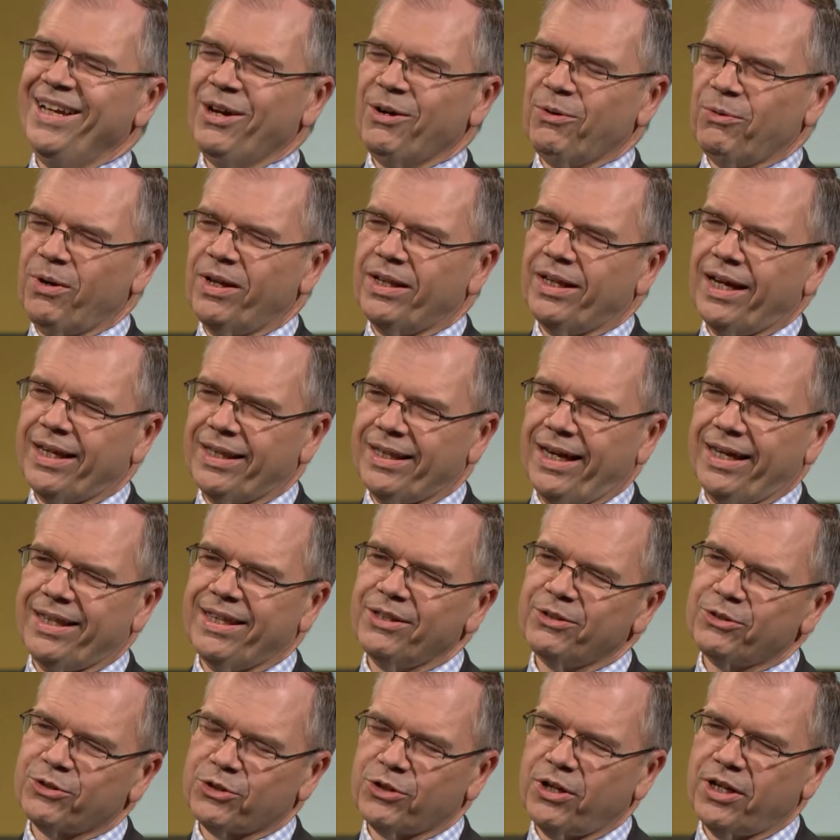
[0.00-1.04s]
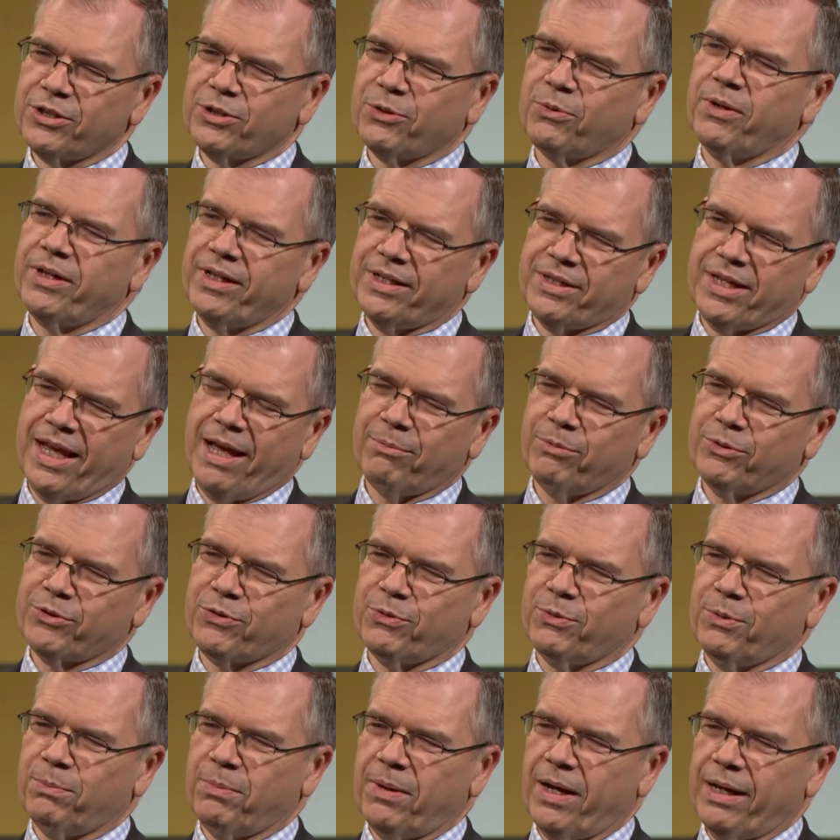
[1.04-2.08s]
Well, I think there's lots of great examples
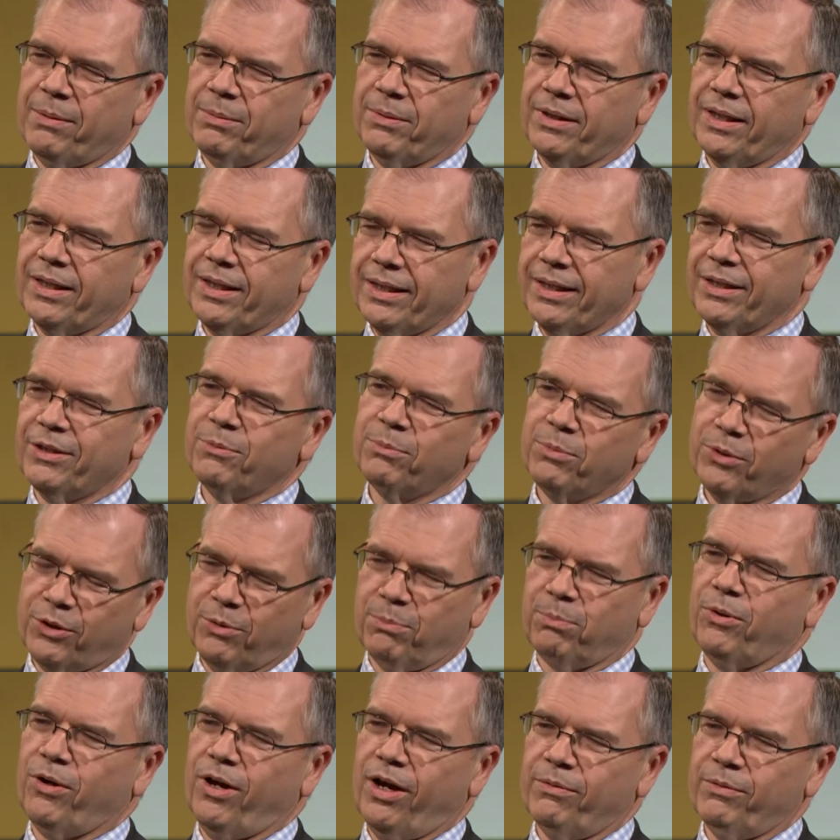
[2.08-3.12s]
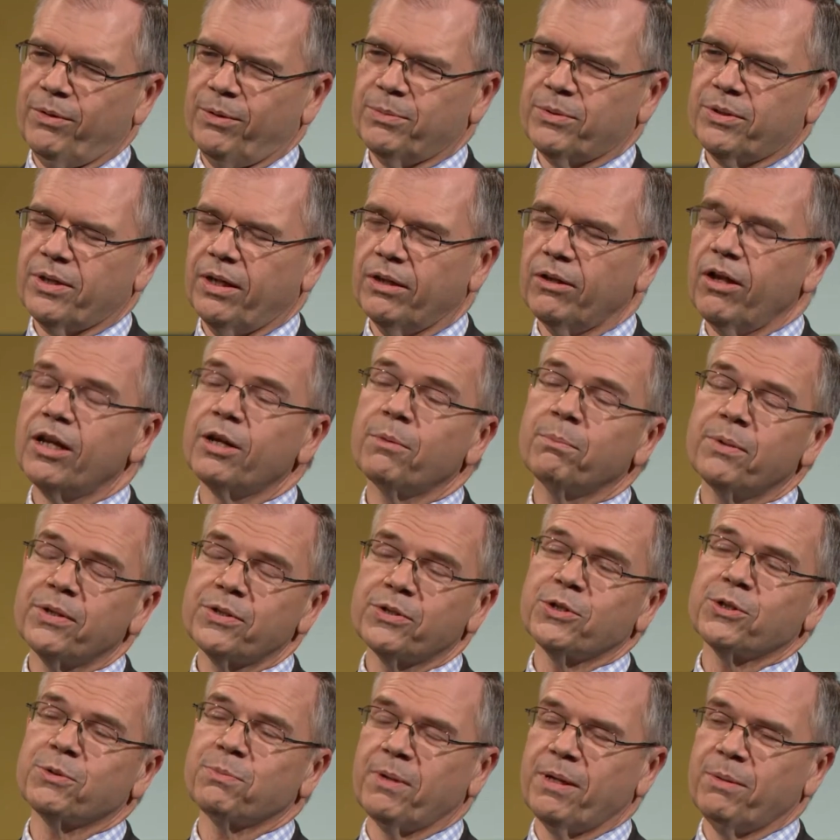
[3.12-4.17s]
from the Bible. I think of the book of Proverbs. A lot of
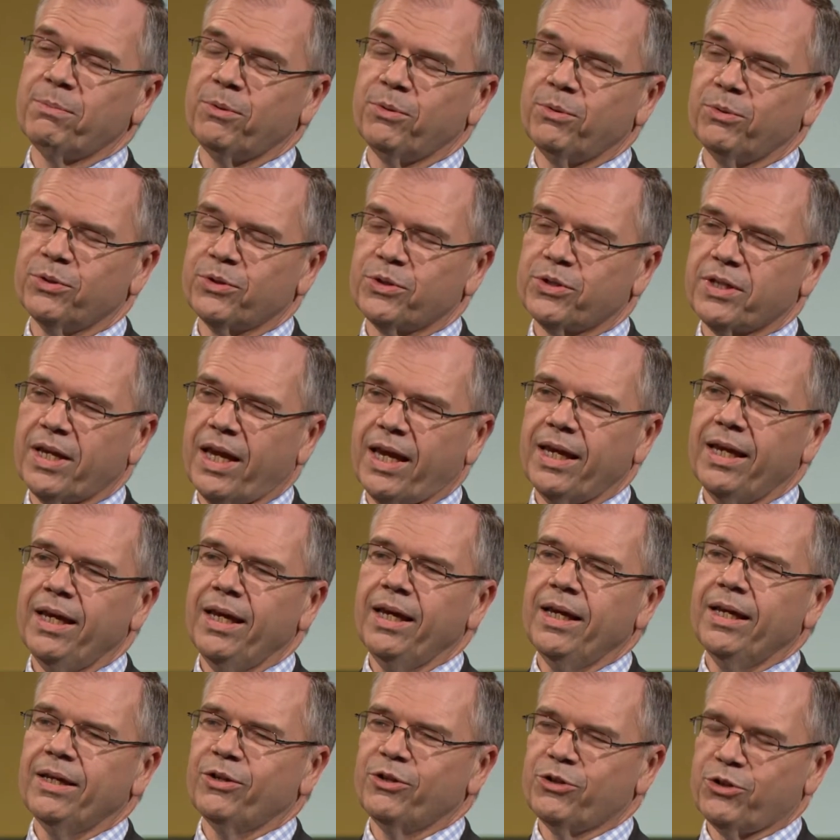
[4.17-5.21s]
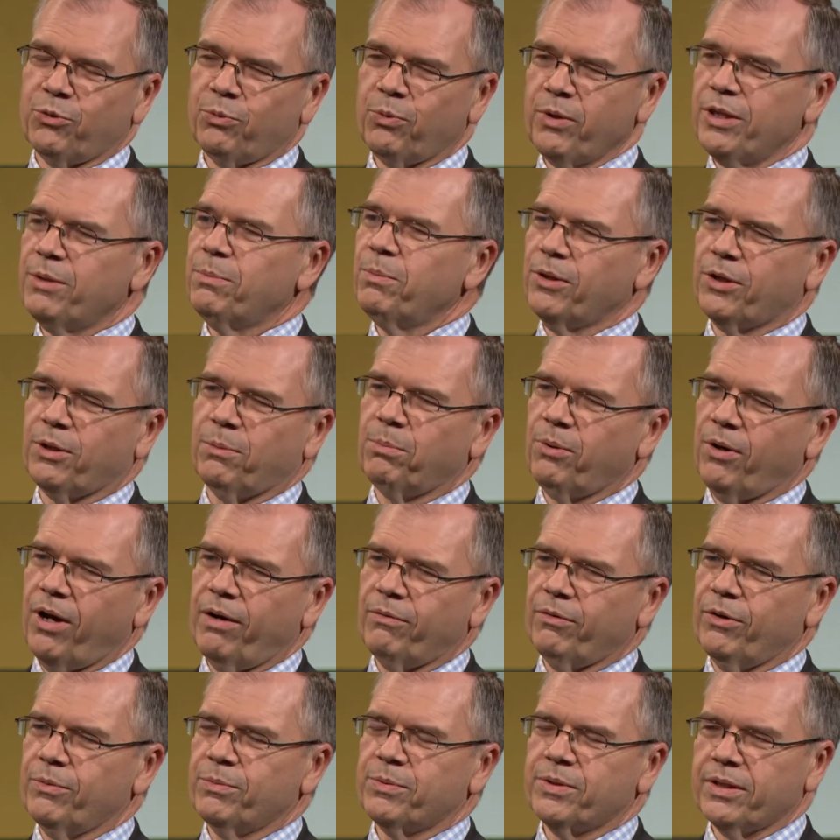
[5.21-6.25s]
business people will say you should read the book of
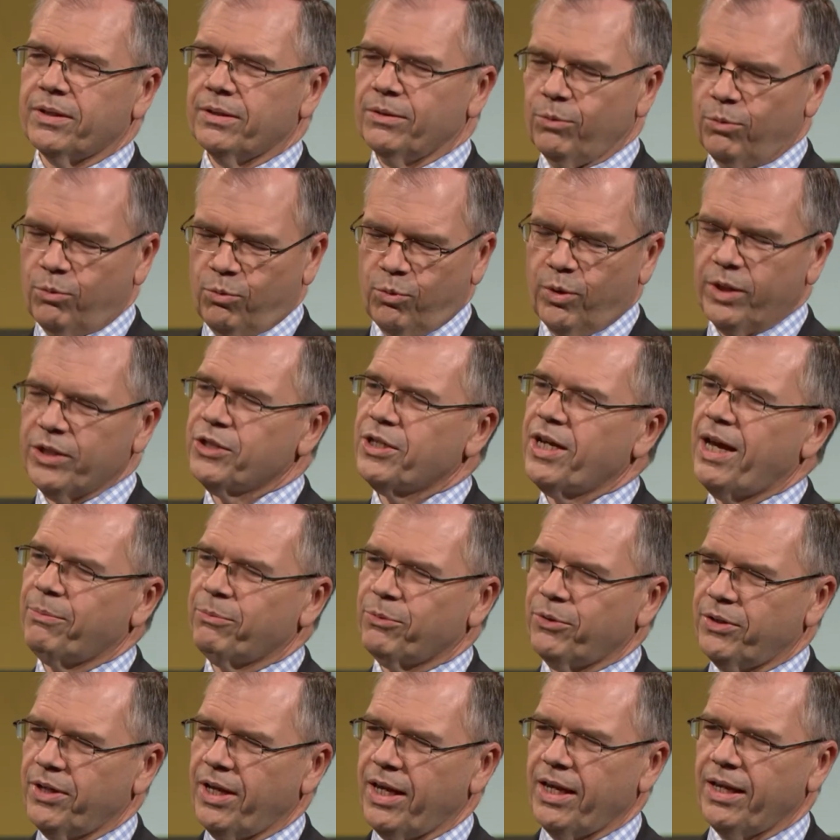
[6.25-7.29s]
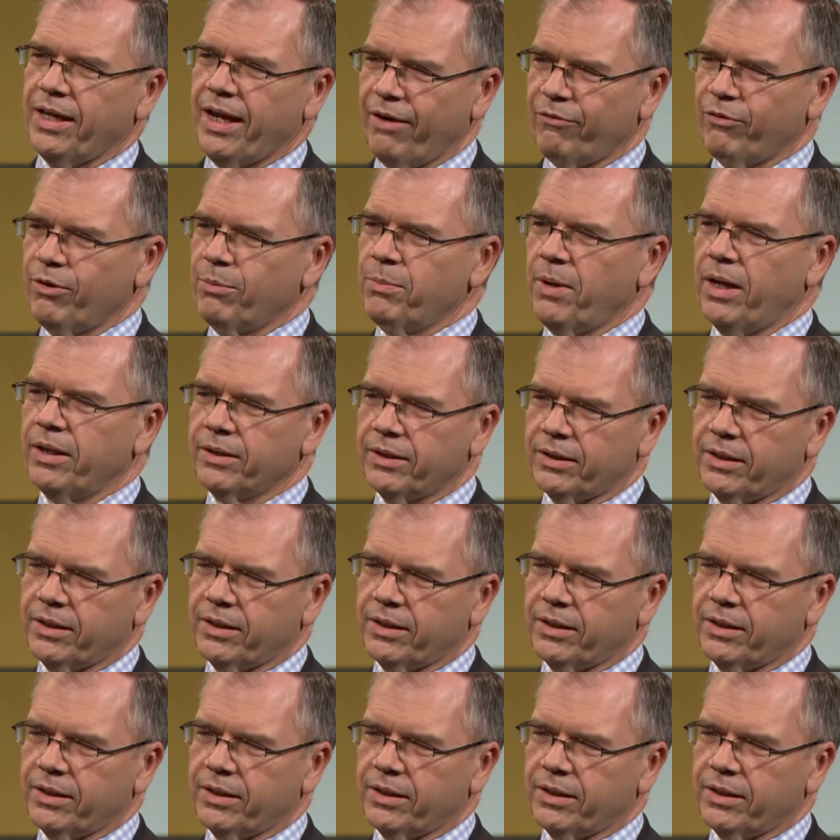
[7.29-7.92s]
Proverbs one chapter a day, every month,